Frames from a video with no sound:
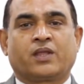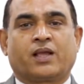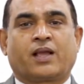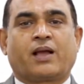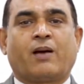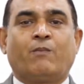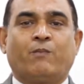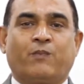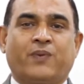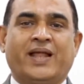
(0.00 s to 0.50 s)

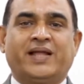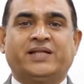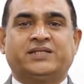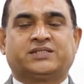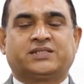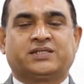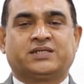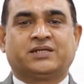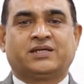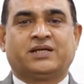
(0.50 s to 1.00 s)

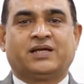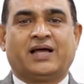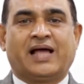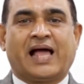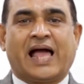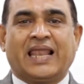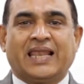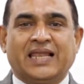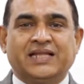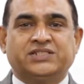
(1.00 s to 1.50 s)
complaint
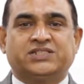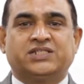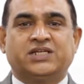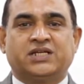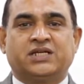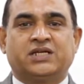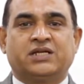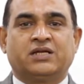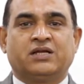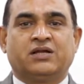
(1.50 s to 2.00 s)

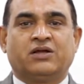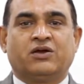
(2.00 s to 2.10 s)
alleging